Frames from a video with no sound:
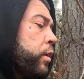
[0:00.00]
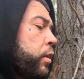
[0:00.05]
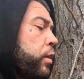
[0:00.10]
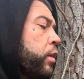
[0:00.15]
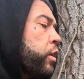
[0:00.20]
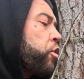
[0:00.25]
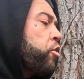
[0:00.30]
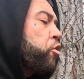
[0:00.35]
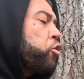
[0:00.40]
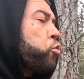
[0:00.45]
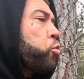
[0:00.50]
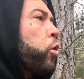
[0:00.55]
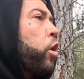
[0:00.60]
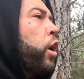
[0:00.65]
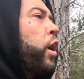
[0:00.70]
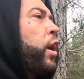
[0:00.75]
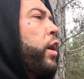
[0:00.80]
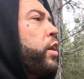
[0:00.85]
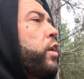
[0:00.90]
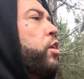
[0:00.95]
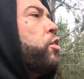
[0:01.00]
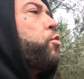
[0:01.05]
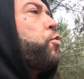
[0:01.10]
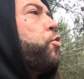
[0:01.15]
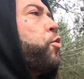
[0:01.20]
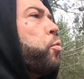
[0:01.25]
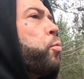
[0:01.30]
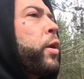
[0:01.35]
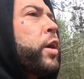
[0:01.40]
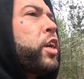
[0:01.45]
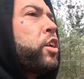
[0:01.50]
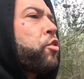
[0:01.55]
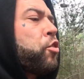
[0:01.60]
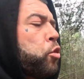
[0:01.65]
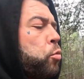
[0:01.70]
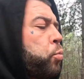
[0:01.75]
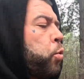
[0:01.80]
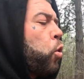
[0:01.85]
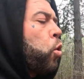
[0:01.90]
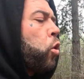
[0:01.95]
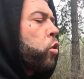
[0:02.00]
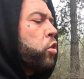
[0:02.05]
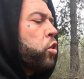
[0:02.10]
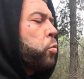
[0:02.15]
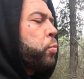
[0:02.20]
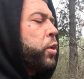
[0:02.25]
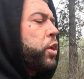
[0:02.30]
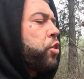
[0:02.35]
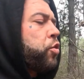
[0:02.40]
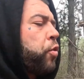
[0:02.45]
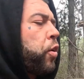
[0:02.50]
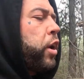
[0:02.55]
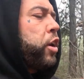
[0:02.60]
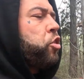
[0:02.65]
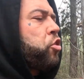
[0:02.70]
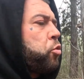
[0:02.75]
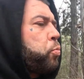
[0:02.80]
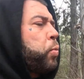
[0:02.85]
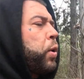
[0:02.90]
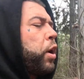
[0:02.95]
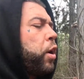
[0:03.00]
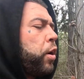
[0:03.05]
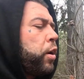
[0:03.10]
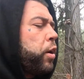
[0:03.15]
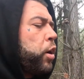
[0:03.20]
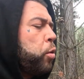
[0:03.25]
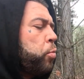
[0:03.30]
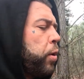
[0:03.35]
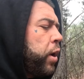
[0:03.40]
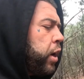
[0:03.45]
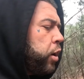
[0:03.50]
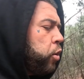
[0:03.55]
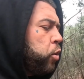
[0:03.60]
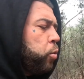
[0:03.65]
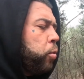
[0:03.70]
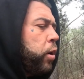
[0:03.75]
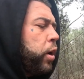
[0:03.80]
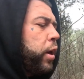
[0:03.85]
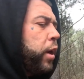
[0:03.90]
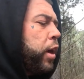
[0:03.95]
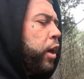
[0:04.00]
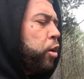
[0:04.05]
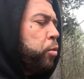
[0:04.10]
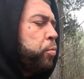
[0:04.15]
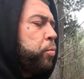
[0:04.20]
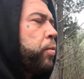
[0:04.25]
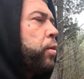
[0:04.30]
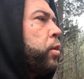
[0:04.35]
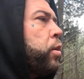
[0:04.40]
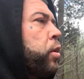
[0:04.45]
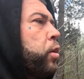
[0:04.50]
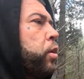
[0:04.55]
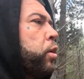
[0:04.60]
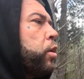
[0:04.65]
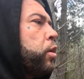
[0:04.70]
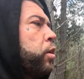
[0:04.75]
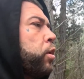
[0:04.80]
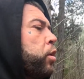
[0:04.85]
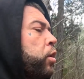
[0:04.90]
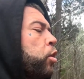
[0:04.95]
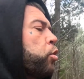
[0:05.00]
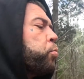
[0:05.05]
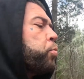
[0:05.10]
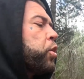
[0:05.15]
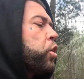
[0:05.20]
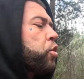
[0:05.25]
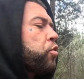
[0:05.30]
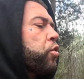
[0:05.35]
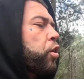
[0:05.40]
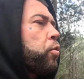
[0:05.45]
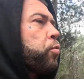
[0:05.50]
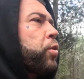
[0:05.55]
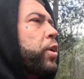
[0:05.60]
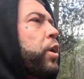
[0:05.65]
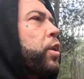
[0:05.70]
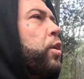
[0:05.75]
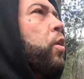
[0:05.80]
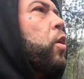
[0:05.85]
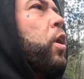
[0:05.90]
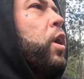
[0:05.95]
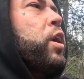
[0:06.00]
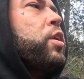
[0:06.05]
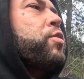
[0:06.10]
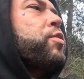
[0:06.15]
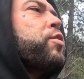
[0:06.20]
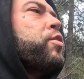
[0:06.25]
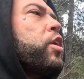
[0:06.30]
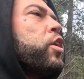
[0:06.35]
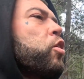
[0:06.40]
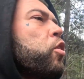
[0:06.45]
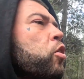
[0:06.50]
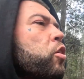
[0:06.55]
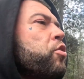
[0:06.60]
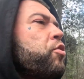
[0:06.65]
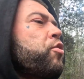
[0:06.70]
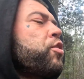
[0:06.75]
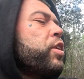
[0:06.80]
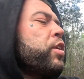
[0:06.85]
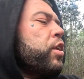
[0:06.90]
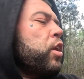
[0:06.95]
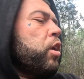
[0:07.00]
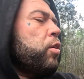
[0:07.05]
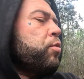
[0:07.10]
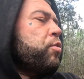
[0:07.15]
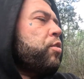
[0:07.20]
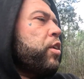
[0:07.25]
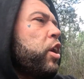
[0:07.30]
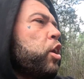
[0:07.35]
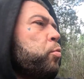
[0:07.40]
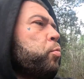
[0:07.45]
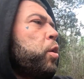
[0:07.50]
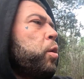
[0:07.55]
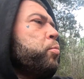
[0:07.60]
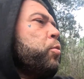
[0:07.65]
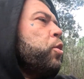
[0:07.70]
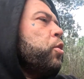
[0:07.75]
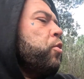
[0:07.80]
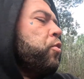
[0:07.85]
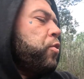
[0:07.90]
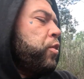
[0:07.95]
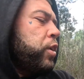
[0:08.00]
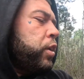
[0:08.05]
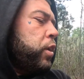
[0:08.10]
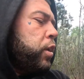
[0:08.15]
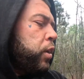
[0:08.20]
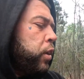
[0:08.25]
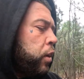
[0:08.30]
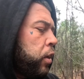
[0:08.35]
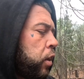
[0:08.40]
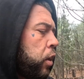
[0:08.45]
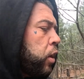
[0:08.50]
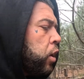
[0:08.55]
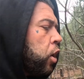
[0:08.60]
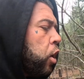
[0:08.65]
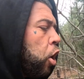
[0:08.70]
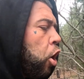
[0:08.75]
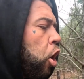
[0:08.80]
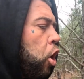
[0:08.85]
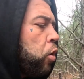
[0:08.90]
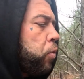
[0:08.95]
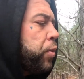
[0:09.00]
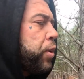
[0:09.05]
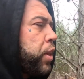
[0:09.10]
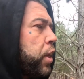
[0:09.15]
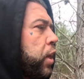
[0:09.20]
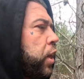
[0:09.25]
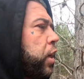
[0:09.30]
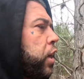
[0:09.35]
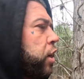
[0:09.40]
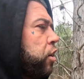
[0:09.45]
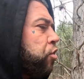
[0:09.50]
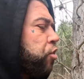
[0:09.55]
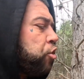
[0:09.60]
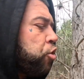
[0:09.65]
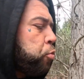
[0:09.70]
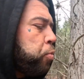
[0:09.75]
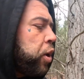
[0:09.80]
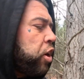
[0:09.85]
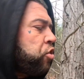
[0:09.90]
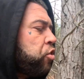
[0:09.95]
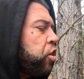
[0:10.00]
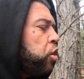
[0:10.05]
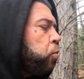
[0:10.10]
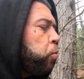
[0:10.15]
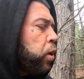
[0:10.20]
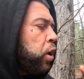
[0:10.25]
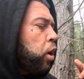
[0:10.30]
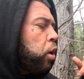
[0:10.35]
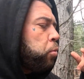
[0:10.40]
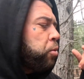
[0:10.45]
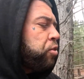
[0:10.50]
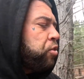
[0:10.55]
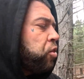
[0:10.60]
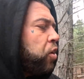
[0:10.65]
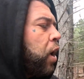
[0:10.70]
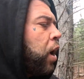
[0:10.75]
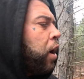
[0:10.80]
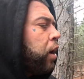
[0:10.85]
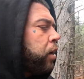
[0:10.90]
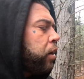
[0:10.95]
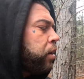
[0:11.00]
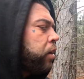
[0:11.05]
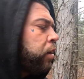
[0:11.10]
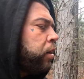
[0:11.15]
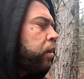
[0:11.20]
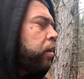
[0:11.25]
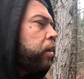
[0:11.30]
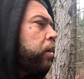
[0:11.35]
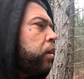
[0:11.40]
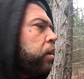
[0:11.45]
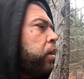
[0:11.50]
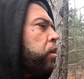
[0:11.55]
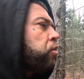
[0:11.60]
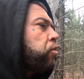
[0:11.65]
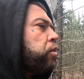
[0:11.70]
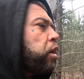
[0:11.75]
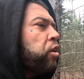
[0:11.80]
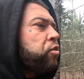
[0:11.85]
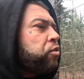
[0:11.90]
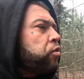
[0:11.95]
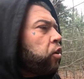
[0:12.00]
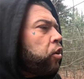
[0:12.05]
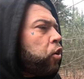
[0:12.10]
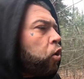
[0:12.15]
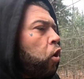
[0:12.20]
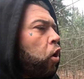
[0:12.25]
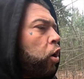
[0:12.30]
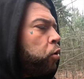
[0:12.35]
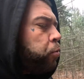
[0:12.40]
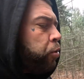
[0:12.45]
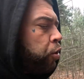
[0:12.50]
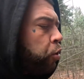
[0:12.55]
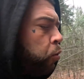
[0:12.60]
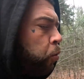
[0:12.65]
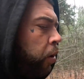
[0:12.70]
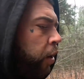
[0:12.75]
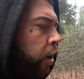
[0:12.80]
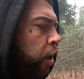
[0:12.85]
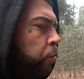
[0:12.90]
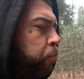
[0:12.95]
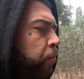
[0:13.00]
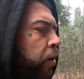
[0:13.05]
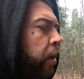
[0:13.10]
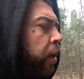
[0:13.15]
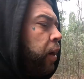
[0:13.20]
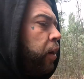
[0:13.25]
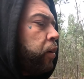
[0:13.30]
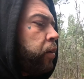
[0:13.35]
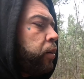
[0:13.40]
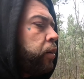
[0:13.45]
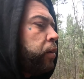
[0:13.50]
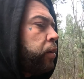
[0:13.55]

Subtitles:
this is why, for me, it's important to be transparent about who I am. Because I realized a lot of shit that I've said in my music over the years, especially when I was young, doesn't align with who I am now.